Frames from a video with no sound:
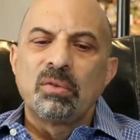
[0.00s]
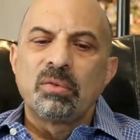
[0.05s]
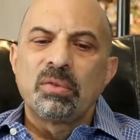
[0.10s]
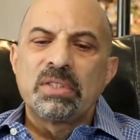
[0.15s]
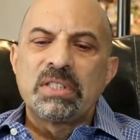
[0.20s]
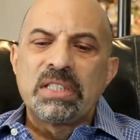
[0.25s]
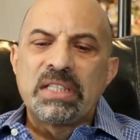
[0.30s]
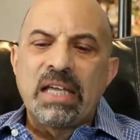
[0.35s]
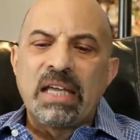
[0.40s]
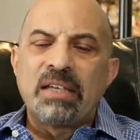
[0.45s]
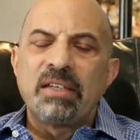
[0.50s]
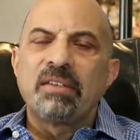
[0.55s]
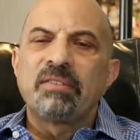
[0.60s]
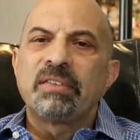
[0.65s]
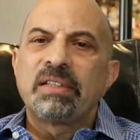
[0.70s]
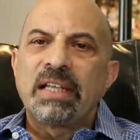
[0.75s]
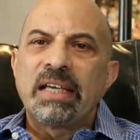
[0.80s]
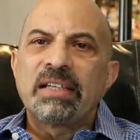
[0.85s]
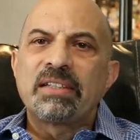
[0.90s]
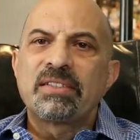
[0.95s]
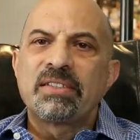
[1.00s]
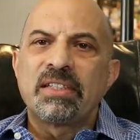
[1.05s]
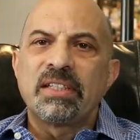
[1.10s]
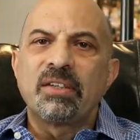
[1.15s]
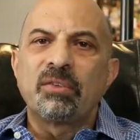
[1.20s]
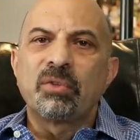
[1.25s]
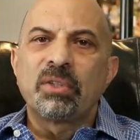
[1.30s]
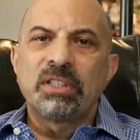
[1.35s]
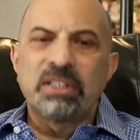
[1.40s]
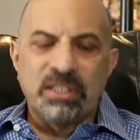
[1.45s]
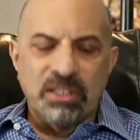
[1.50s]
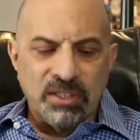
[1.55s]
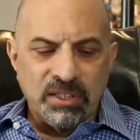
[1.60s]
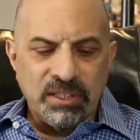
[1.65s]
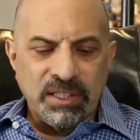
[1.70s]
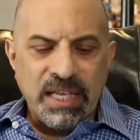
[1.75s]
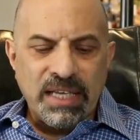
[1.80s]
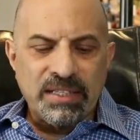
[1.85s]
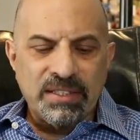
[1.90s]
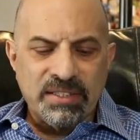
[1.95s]
was the end of a legacy, a really good
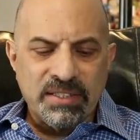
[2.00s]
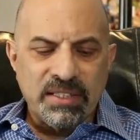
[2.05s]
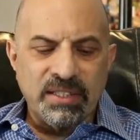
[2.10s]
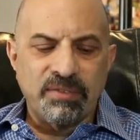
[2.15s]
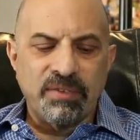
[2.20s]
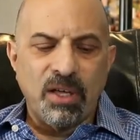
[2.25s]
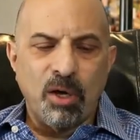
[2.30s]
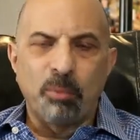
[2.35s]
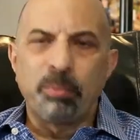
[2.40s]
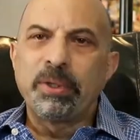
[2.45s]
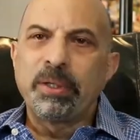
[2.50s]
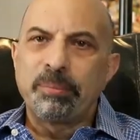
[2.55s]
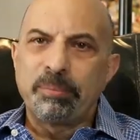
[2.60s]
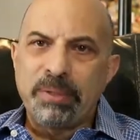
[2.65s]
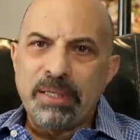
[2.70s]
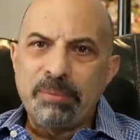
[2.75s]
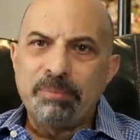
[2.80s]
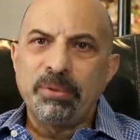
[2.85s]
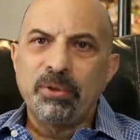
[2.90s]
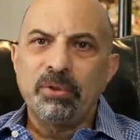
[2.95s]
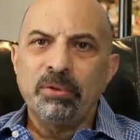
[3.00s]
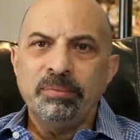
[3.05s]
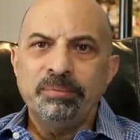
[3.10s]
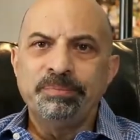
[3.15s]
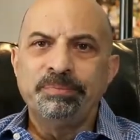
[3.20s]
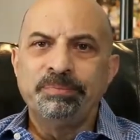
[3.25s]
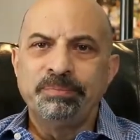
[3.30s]
legacy of helping people.